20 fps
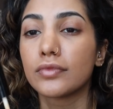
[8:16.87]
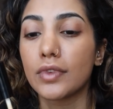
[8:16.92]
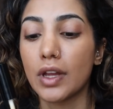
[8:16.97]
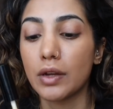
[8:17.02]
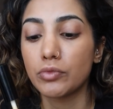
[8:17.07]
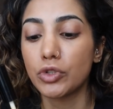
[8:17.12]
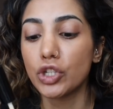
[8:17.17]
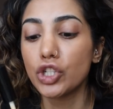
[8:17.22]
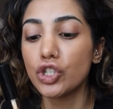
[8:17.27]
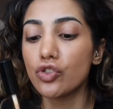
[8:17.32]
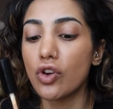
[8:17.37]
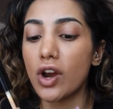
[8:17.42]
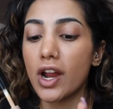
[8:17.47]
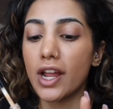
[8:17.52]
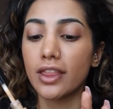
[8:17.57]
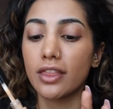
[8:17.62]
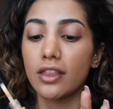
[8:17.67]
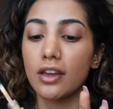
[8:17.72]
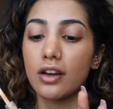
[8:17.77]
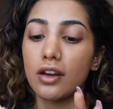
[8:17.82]
I'm just
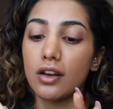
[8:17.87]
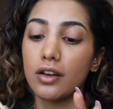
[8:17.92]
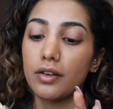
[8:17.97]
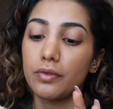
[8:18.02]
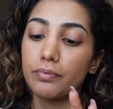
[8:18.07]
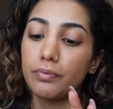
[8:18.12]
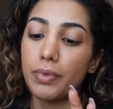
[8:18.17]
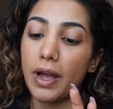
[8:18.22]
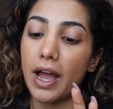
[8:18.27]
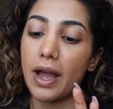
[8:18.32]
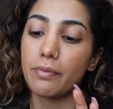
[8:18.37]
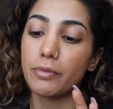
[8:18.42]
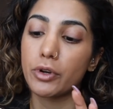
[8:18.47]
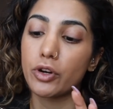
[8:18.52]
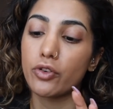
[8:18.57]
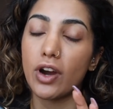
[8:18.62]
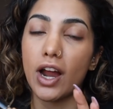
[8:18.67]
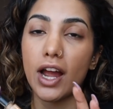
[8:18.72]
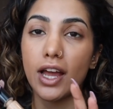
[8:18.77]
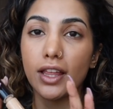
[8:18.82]
trying the Pat
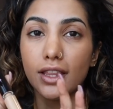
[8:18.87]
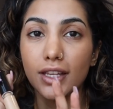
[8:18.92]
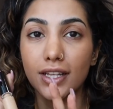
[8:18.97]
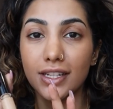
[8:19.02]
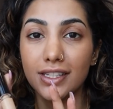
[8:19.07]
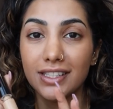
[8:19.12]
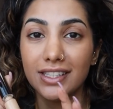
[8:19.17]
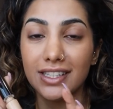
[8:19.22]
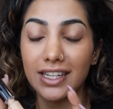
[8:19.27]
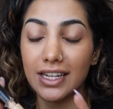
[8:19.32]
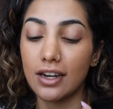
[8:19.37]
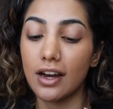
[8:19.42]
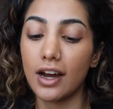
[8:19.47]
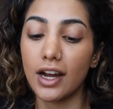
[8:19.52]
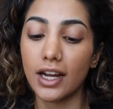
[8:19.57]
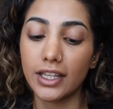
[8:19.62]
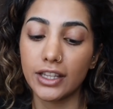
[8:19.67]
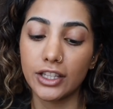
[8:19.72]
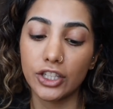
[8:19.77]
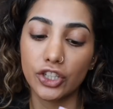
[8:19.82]
McGrath
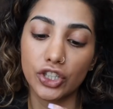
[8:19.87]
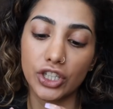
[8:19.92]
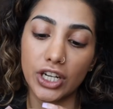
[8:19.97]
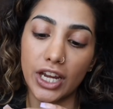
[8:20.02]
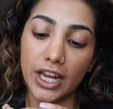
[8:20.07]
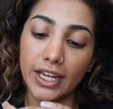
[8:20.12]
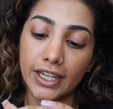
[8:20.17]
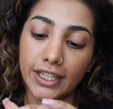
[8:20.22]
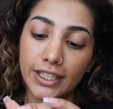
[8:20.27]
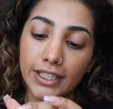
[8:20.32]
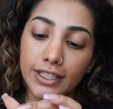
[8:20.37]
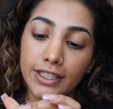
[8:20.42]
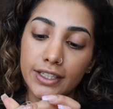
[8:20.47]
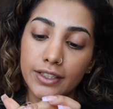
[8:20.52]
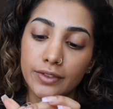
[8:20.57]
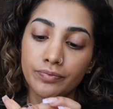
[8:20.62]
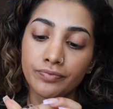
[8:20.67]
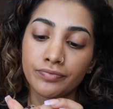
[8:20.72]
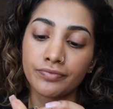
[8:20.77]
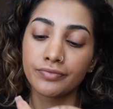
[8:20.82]
concealer in the shade
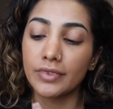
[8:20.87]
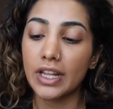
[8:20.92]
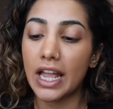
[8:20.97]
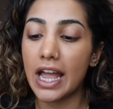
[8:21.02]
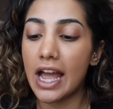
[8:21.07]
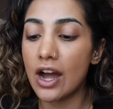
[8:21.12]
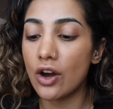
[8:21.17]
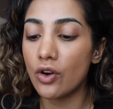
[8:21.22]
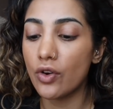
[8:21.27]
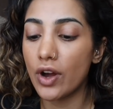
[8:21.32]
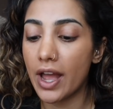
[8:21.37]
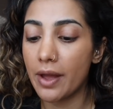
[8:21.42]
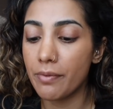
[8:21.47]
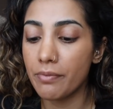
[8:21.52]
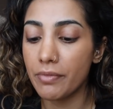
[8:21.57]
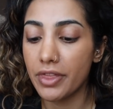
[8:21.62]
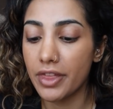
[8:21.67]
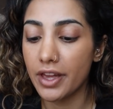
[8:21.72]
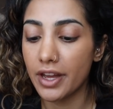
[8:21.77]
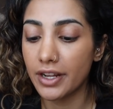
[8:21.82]

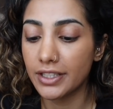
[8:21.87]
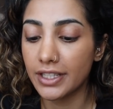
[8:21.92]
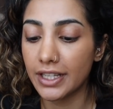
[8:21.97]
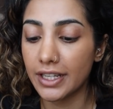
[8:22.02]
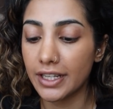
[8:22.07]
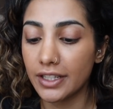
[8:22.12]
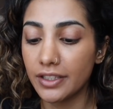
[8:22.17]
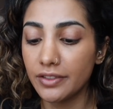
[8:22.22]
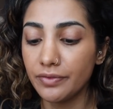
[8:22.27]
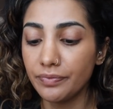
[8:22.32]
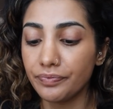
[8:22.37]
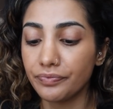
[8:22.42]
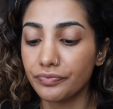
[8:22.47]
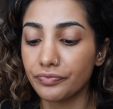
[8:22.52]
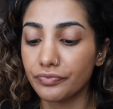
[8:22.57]
LM13.